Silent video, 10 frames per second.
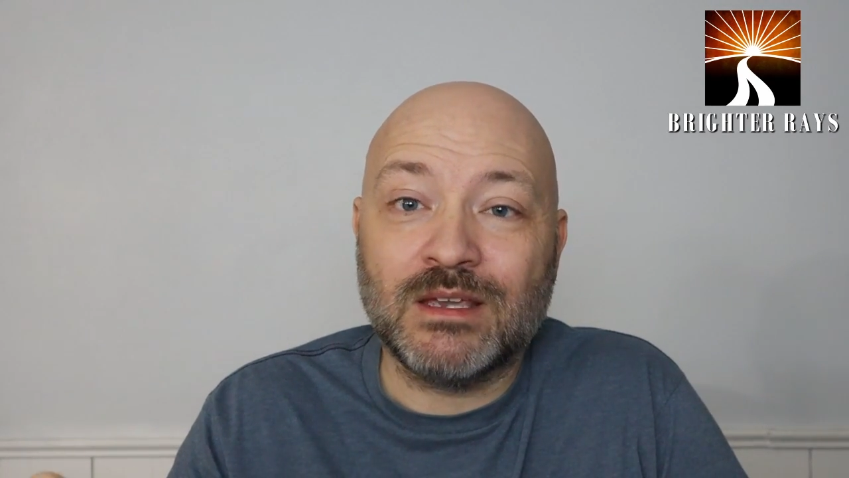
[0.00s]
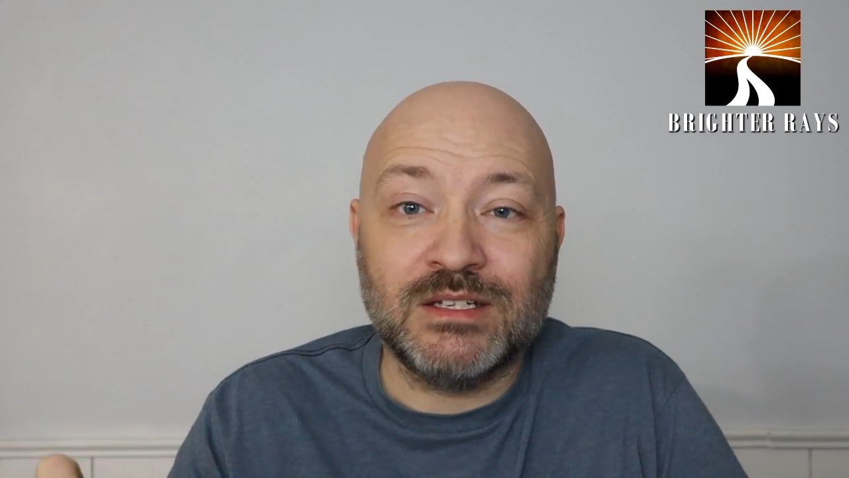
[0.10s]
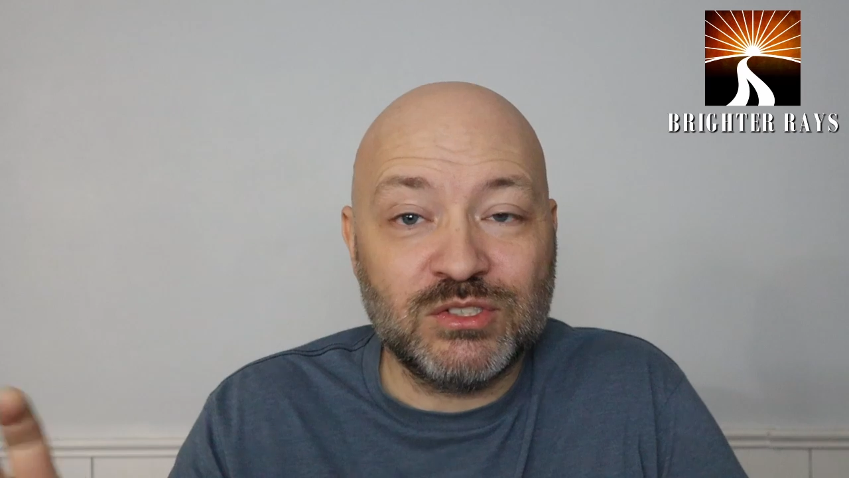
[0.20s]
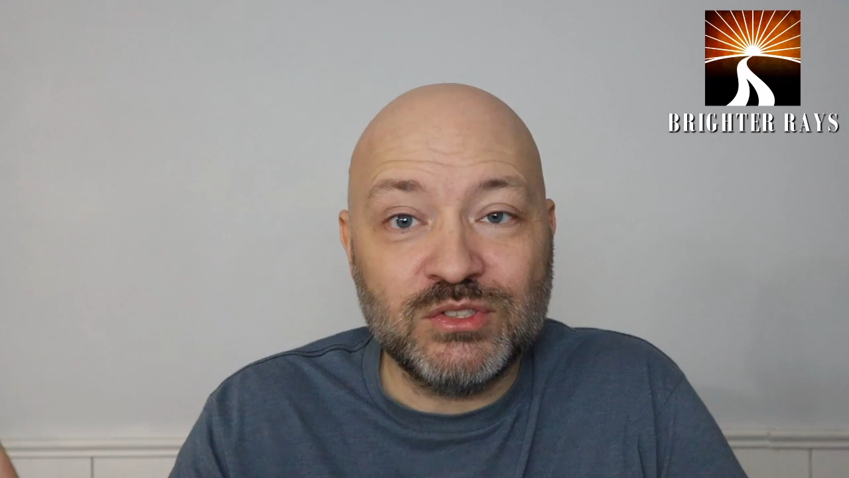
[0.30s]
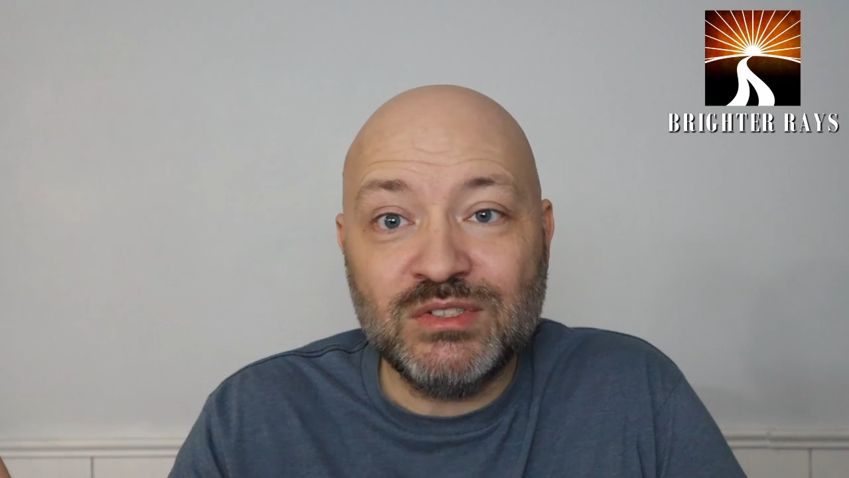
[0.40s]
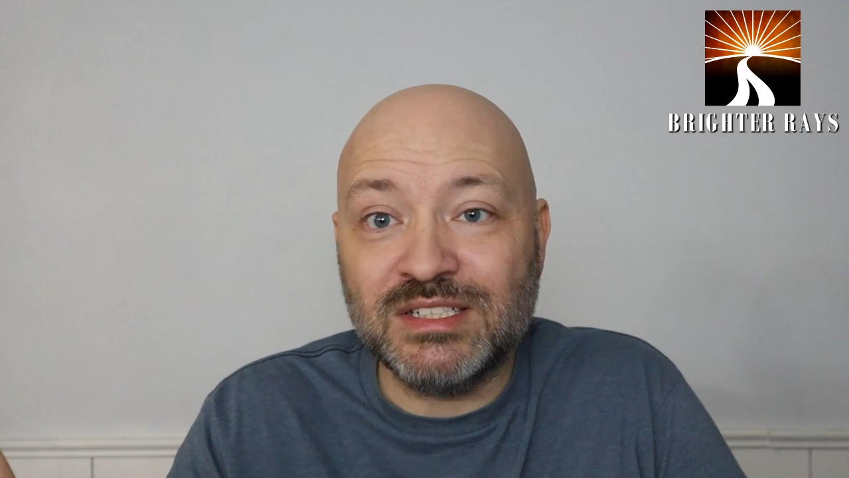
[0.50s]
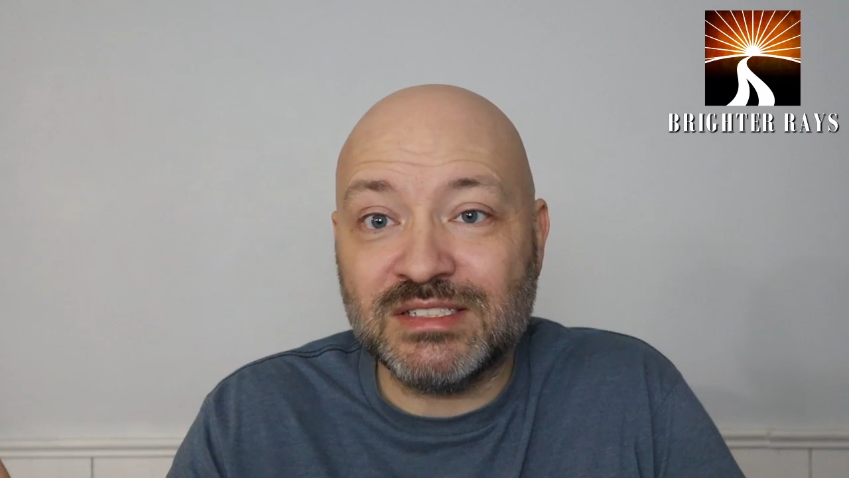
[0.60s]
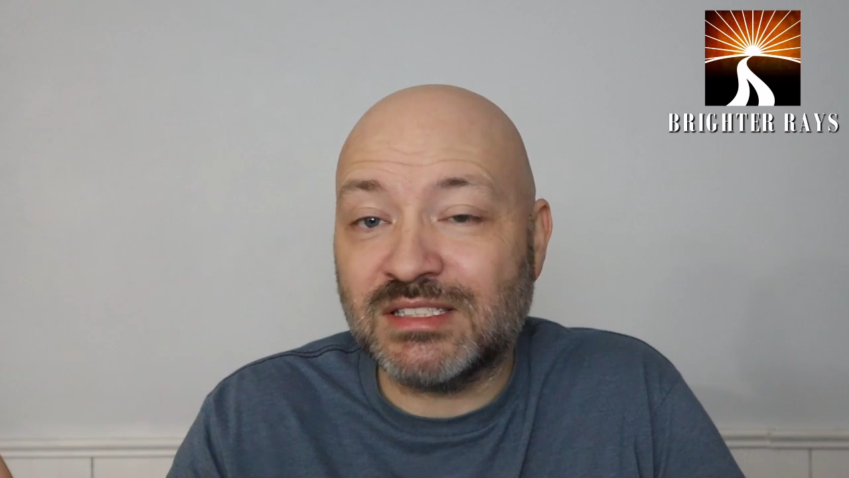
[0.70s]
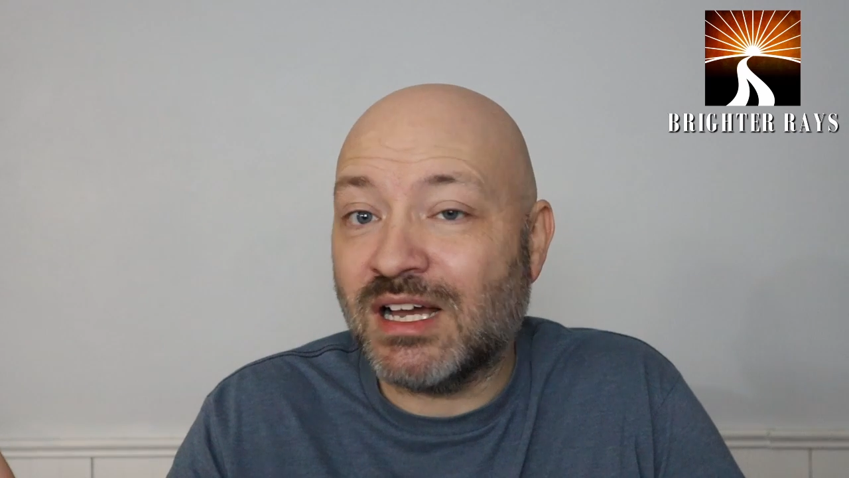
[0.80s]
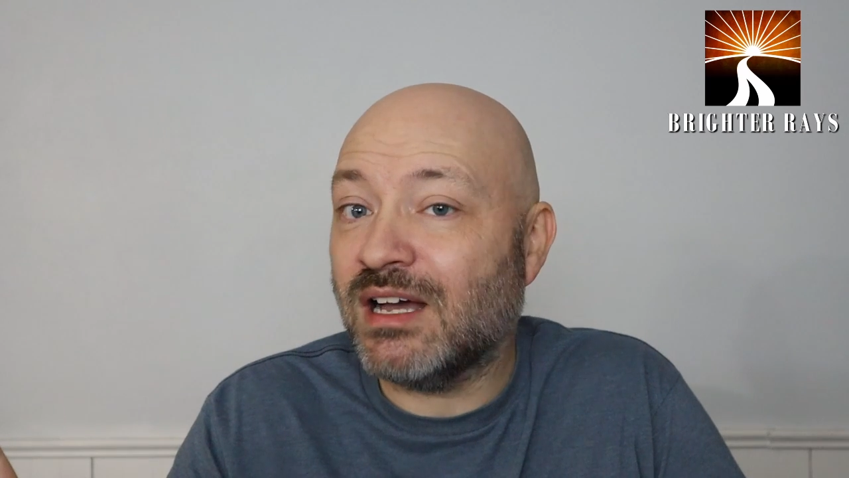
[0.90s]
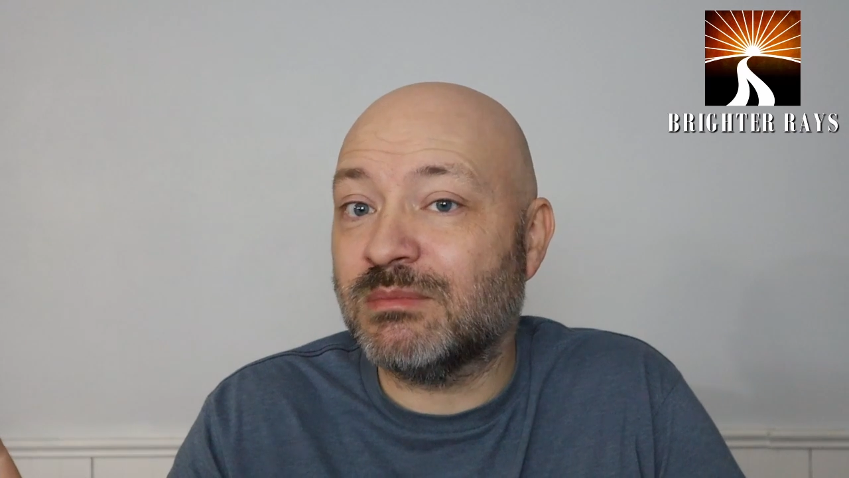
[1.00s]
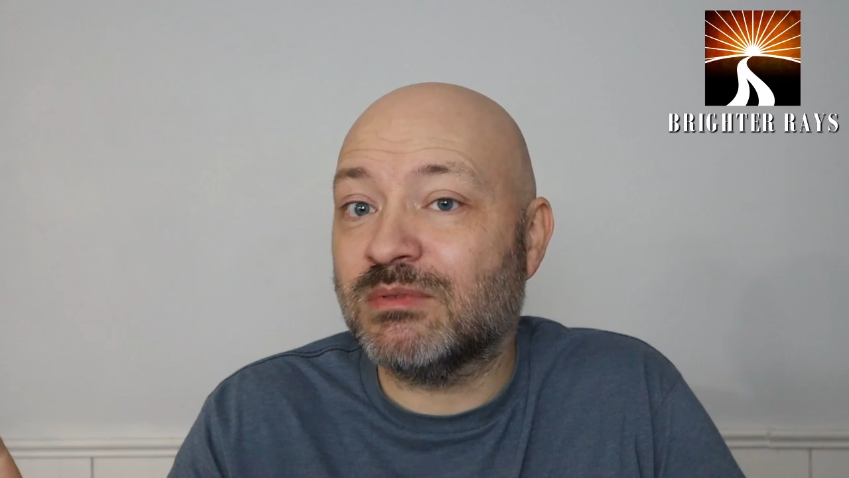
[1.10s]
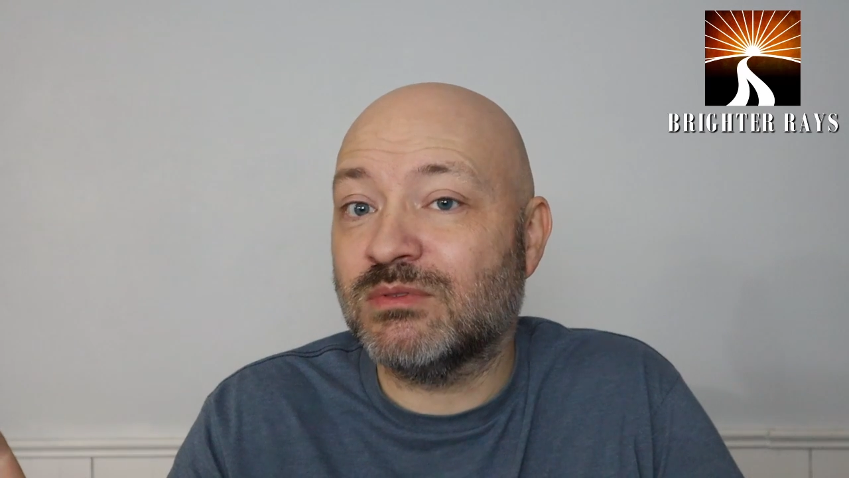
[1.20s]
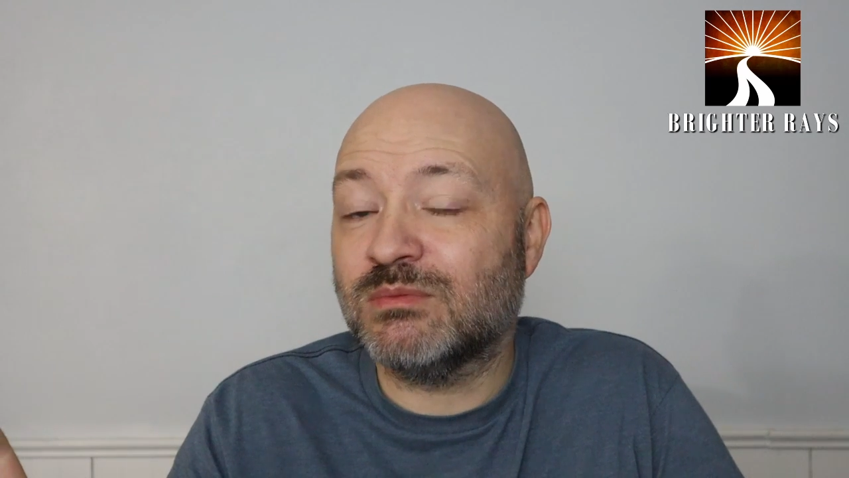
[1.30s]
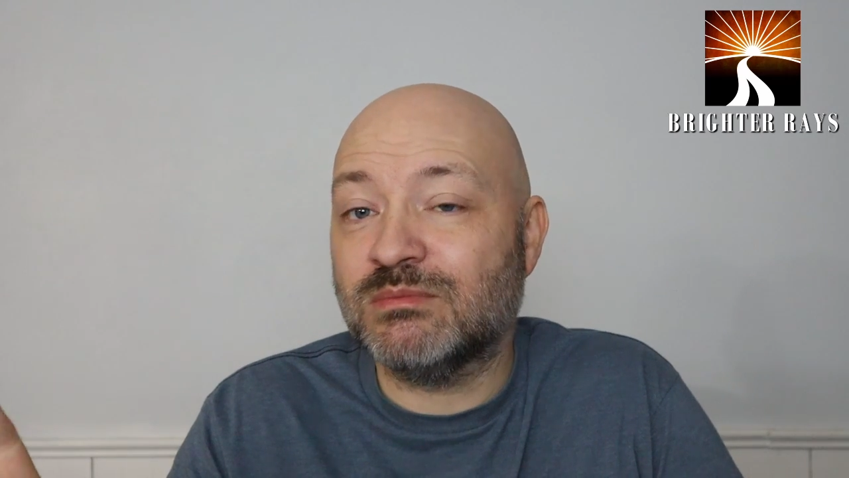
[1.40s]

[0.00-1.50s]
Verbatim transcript: And so you need to stop.